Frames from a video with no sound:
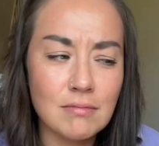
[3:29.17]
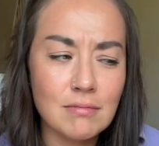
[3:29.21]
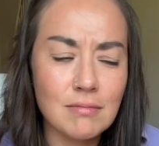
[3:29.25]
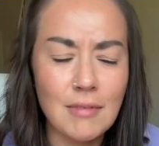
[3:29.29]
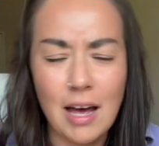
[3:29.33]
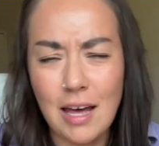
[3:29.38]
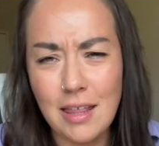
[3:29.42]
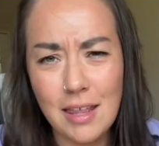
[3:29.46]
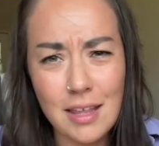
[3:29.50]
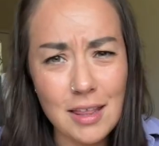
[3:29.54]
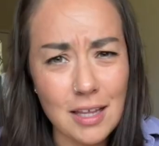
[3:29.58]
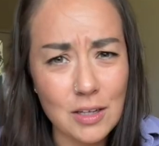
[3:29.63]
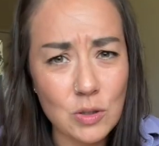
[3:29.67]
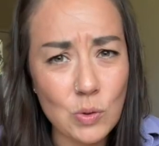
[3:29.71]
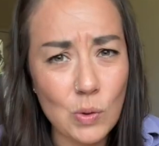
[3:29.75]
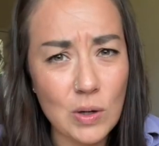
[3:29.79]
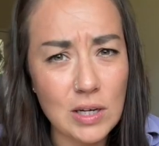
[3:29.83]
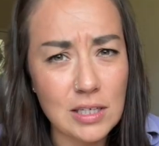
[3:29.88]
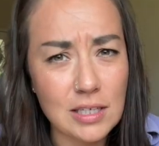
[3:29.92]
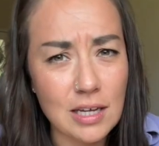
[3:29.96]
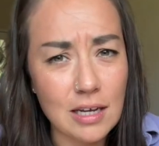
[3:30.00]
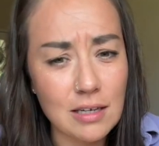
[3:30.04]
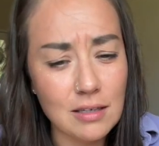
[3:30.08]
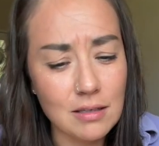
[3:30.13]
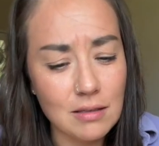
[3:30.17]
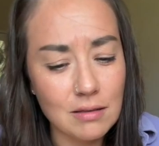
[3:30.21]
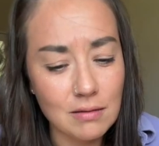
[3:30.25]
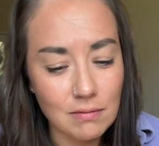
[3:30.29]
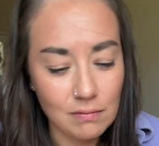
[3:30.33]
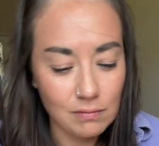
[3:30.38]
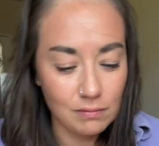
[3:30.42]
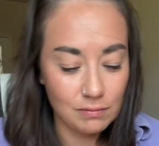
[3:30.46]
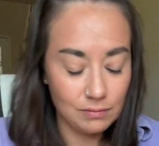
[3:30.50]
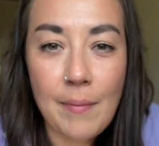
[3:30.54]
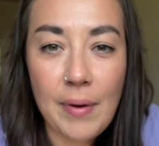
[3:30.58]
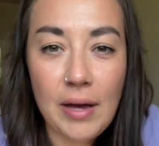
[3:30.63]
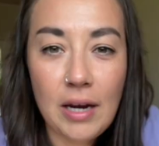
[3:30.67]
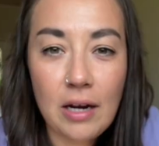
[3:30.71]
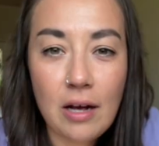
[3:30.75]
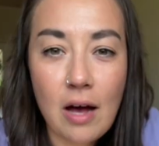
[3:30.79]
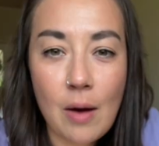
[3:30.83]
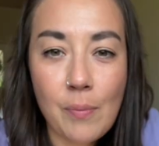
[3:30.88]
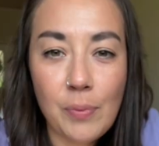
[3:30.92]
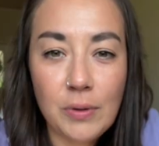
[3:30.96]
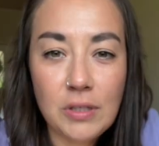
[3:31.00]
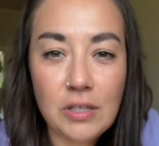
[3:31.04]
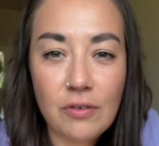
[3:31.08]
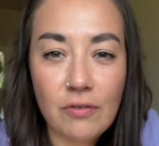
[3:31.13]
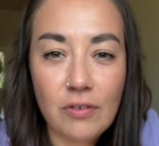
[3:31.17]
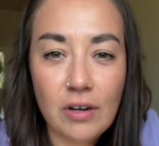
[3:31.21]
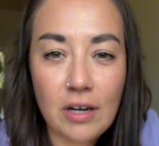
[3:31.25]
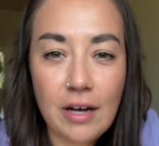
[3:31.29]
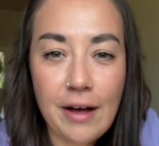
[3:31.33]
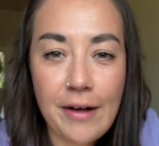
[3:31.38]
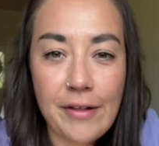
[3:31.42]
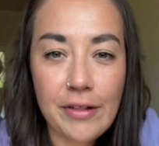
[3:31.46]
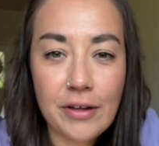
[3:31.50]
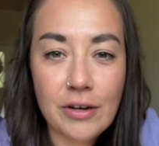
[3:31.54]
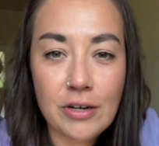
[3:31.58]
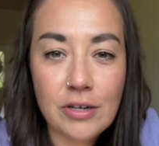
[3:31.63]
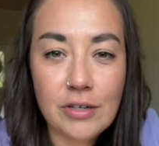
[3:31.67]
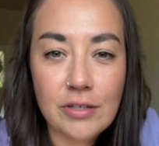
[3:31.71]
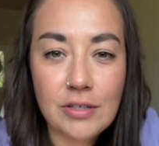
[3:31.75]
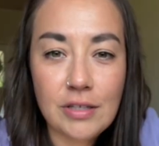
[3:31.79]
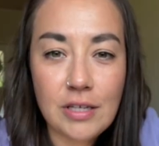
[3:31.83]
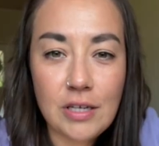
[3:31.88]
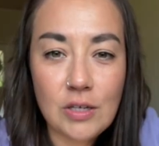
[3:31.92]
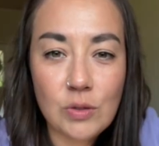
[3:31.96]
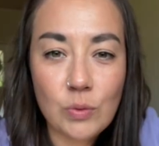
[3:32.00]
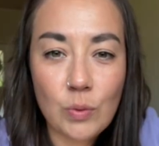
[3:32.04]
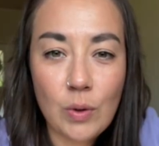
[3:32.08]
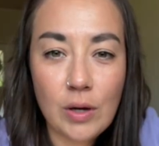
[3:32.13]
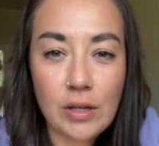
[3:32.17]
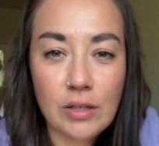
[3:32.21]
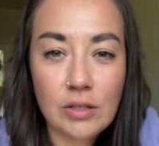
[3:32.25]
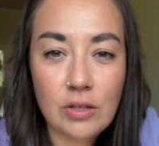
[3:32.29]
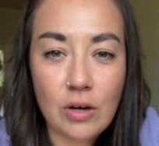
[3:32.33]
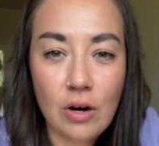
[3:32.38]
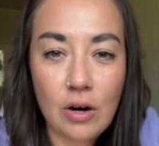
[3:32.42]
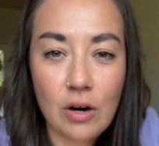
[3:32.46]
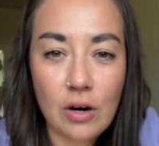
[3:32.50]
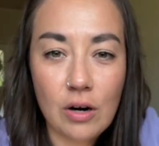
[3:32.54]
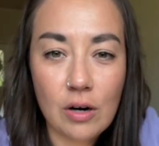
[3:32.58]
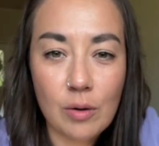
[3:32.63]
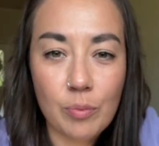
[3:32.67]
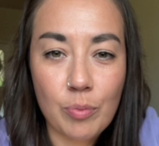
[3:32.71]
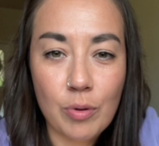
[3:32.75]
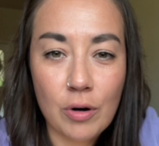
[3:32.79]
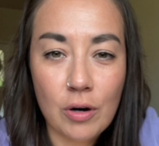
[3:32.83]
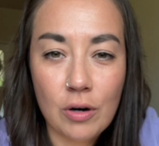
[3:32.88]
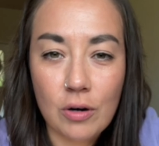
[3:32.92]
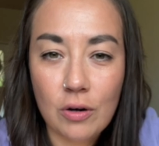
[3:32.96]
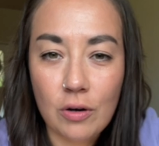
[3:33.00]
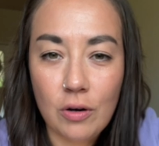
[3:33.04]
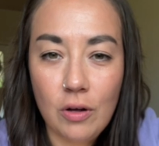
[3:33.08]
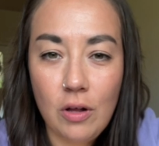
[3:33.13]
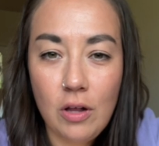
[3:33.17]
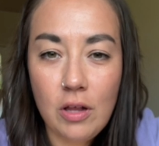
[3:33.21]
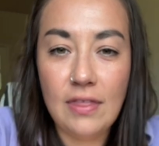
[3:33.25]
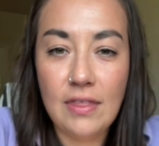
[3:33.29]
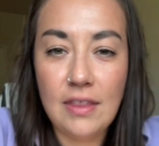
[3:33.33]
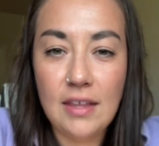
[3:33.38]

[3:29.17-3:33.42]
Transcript: I think that's what he says. I made a couple different colors. These ones are pearl.